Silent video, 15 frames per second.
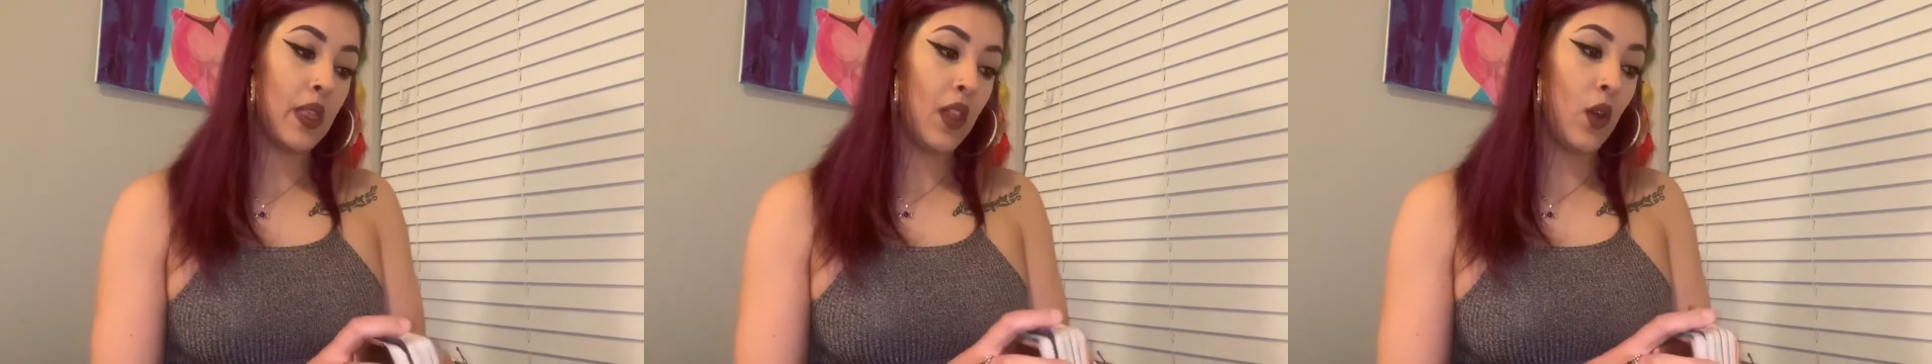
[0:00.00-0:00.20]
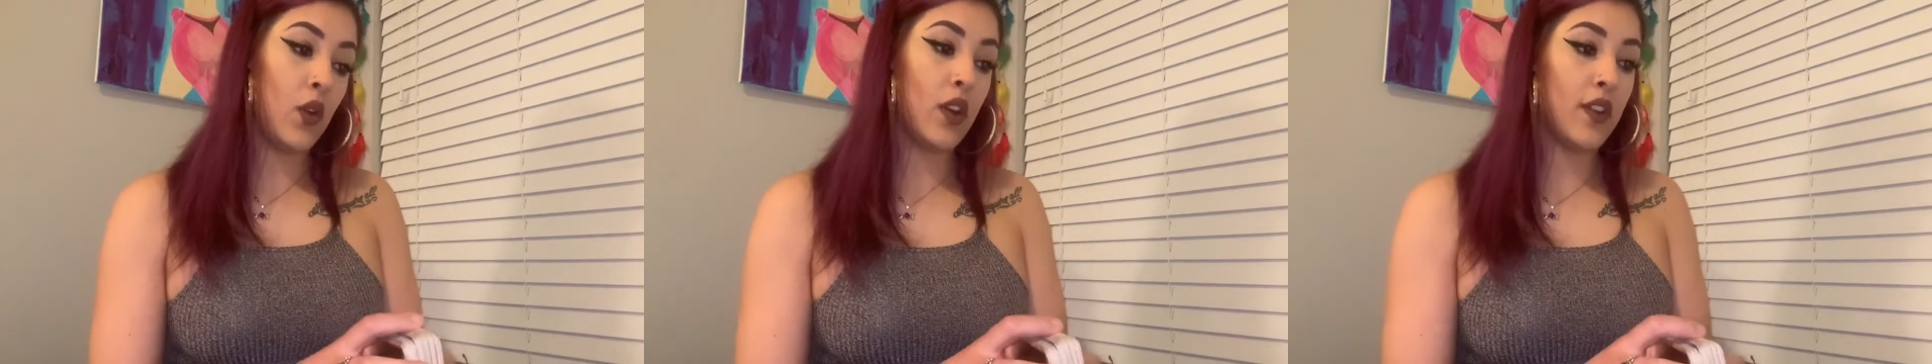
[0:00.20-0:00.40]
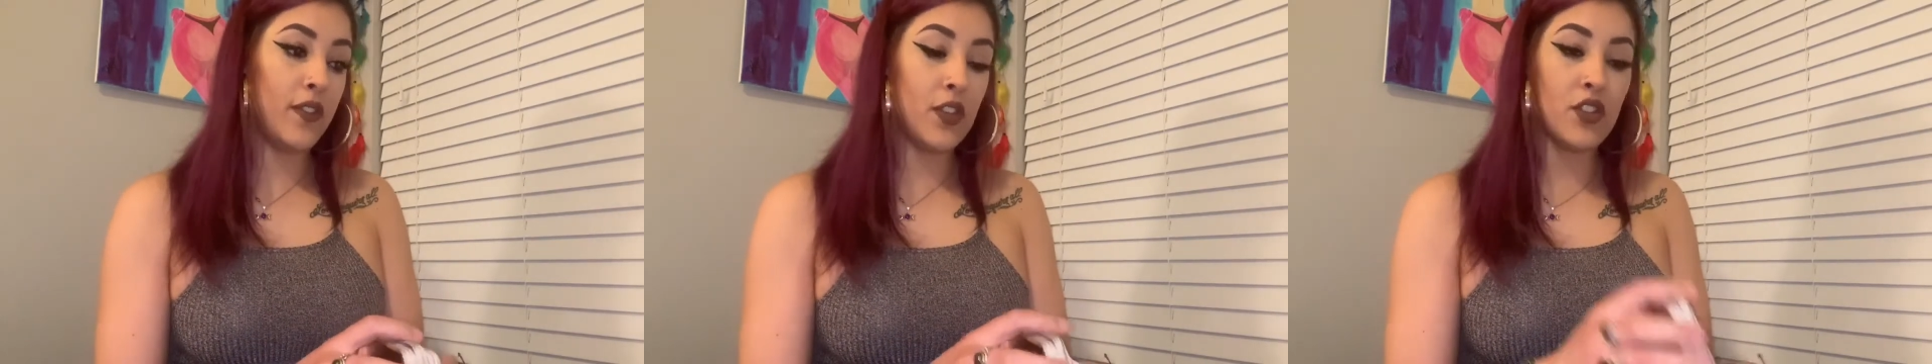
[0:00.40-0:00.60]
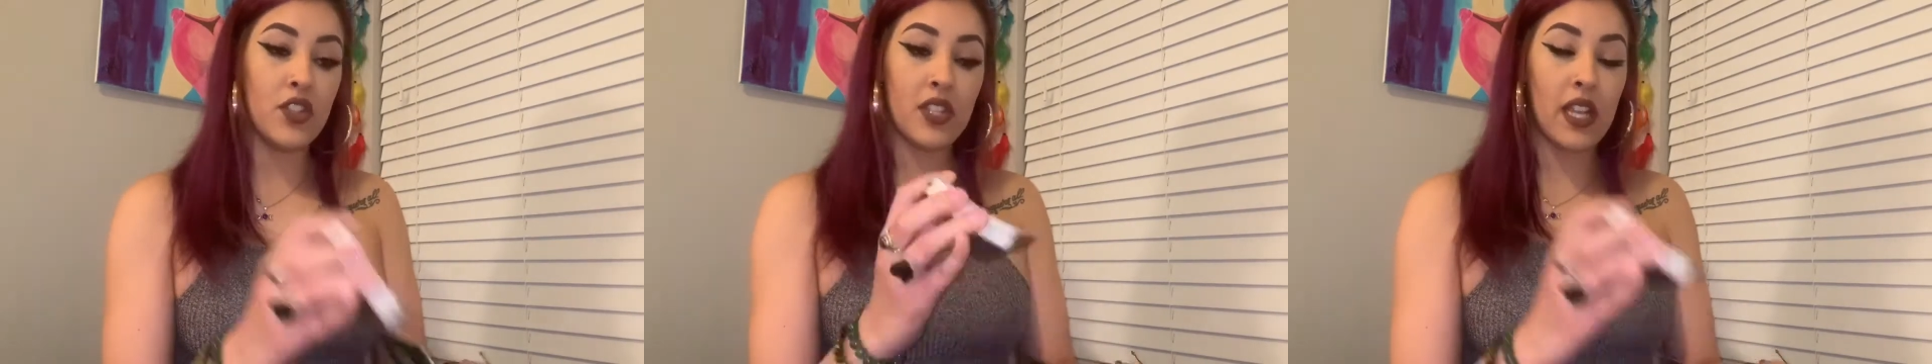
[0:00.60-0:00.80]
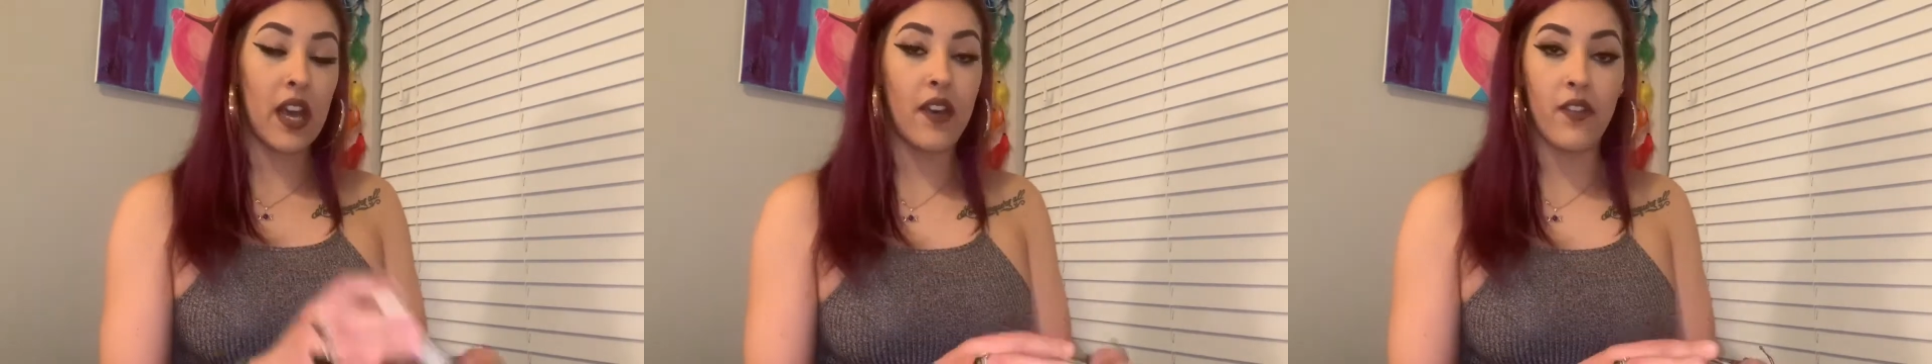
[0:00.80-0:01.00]
or if you
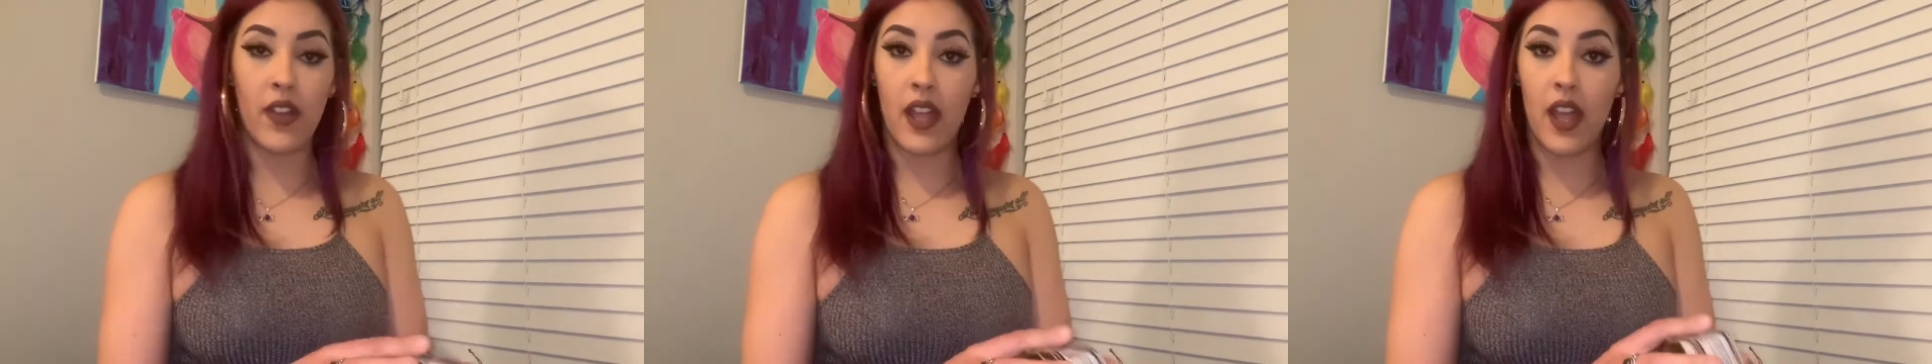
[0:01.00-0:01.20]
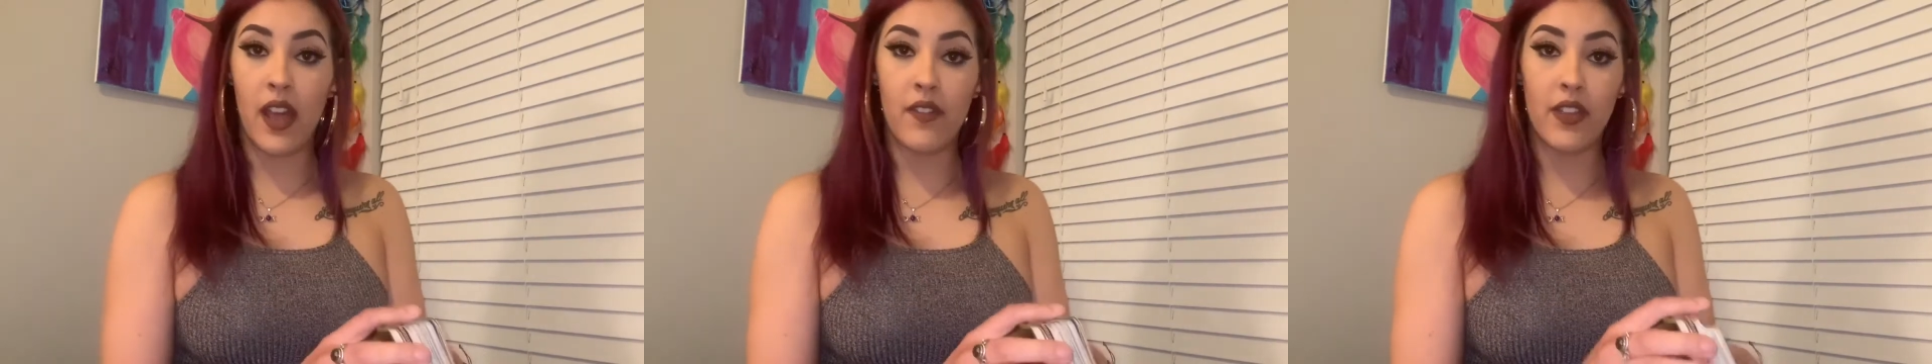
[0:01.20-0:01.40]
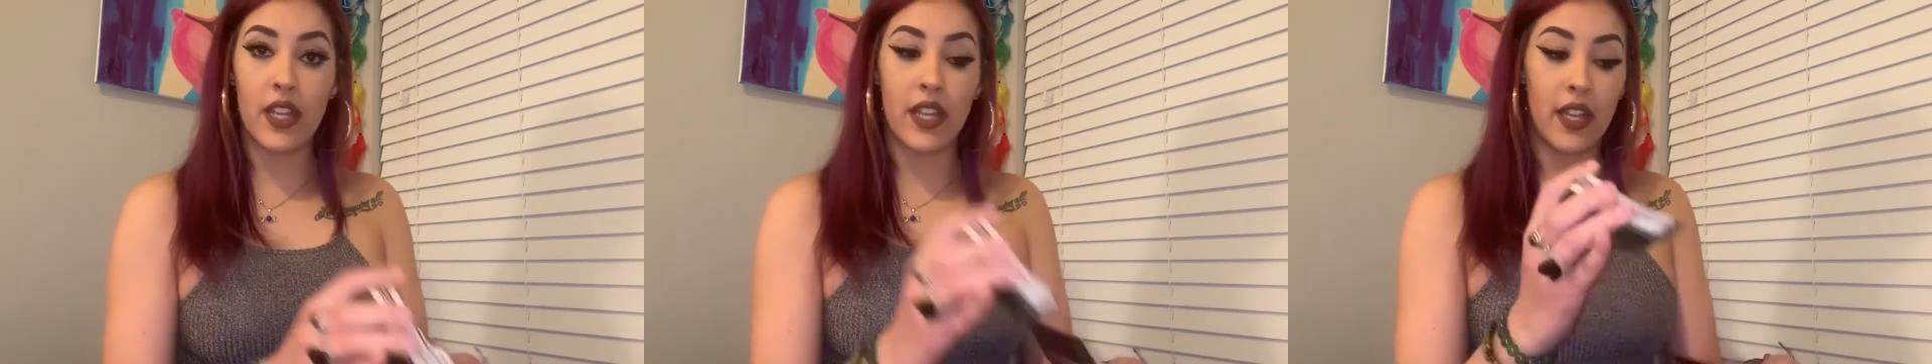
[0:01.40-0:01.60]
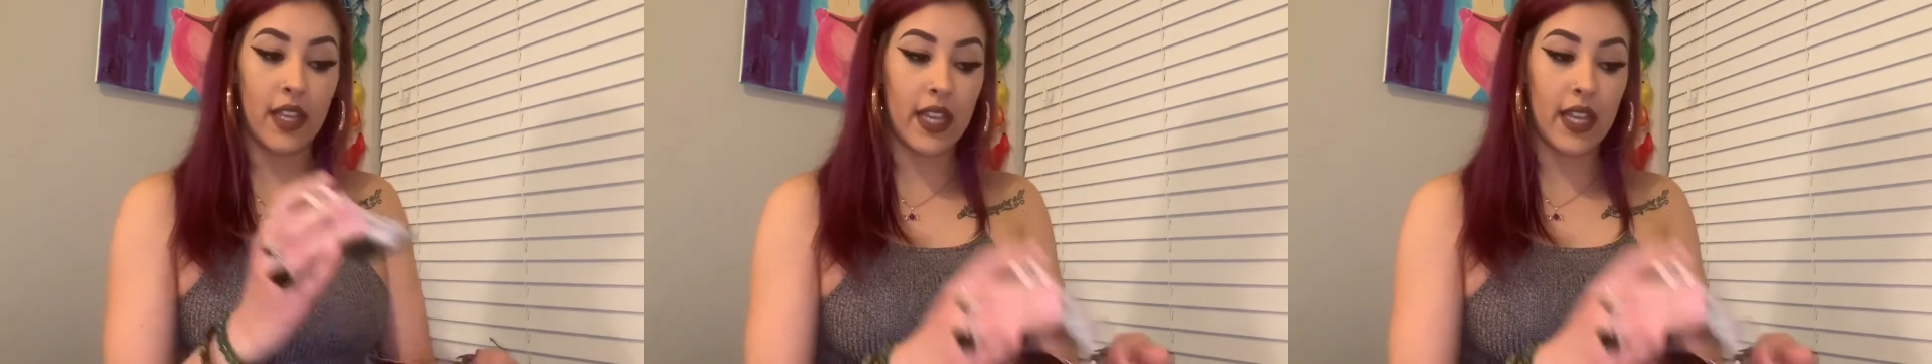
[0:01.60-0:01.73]
just have heavy